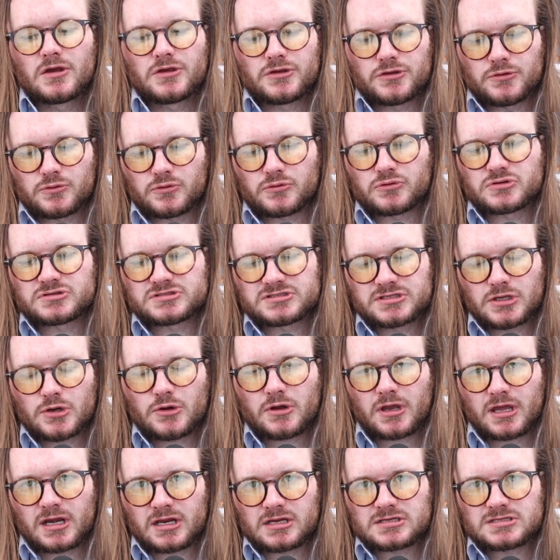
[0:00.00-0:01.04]
You will still
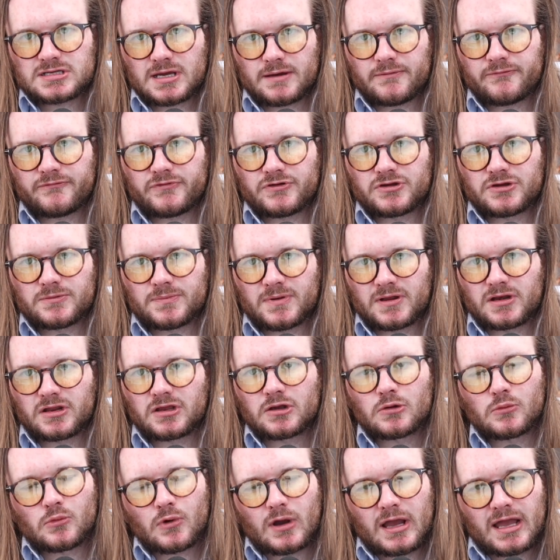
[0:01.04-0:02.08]
get a chamfer depending
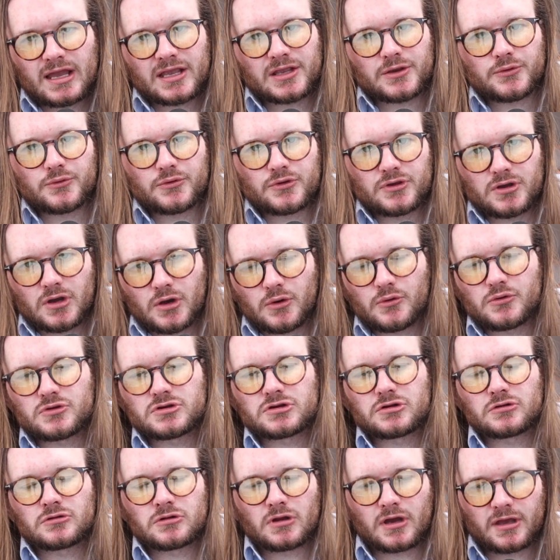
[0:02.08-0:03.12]
on what angle you hold
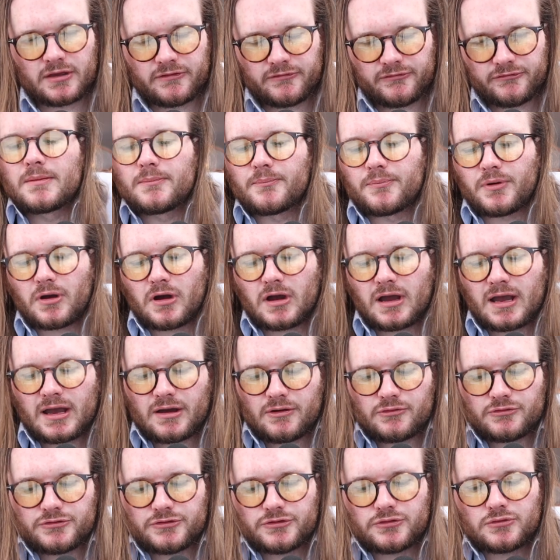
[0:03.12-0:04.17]
your knife. But
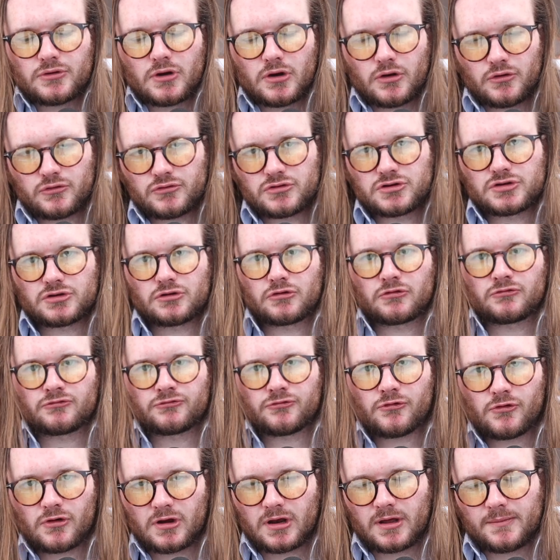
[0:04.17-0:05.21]
how do you hold your
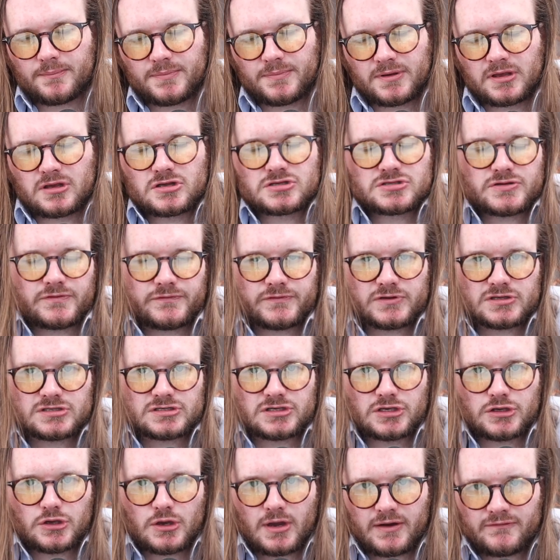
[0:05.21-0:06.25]
ruler? Because
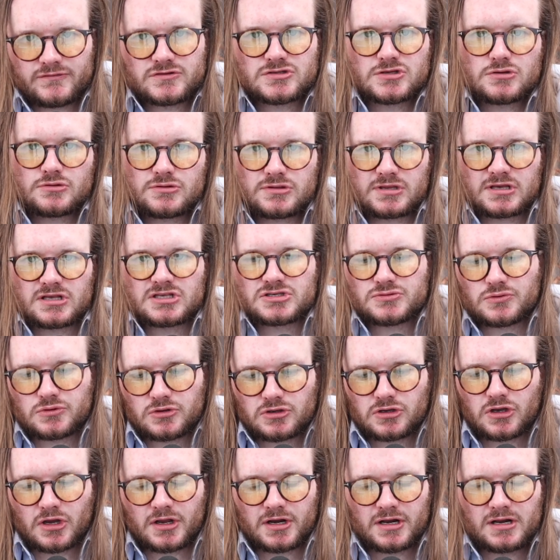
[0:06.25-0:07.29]
obviously you have 2 things when you're
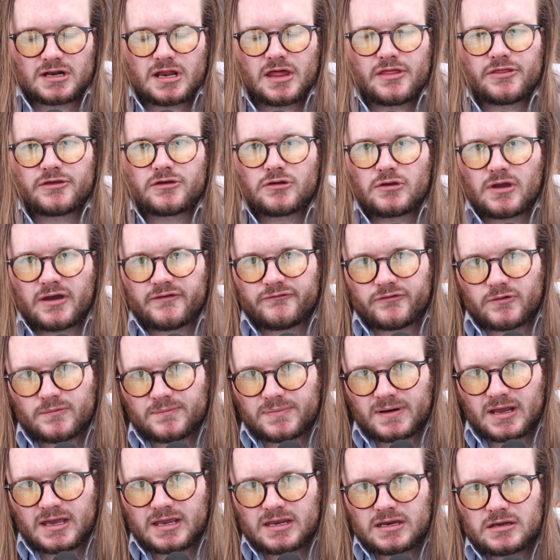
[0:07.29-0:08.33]
cutting leather. You have your
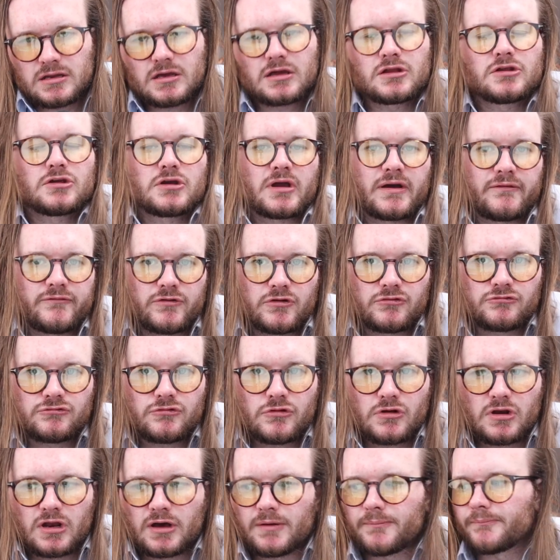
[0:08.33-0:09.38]
blade and you have your
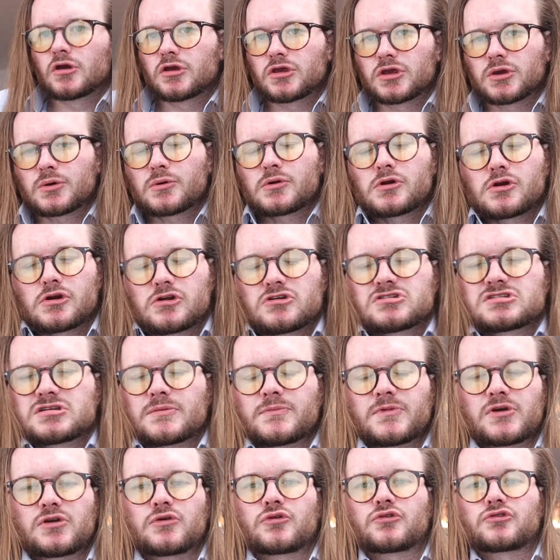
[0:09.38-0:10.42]
ruler. You want to do
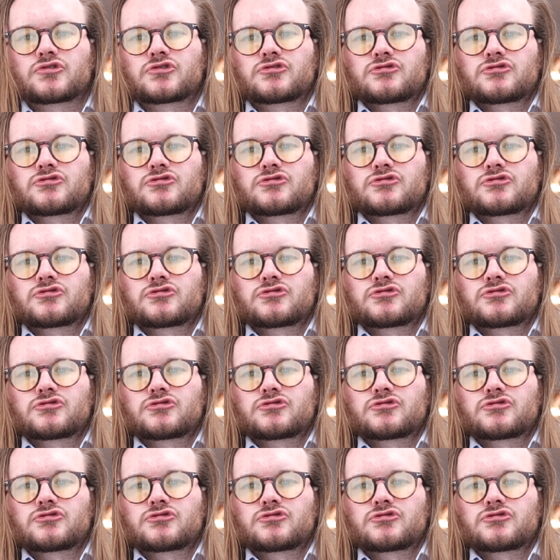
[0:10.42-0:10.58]
something called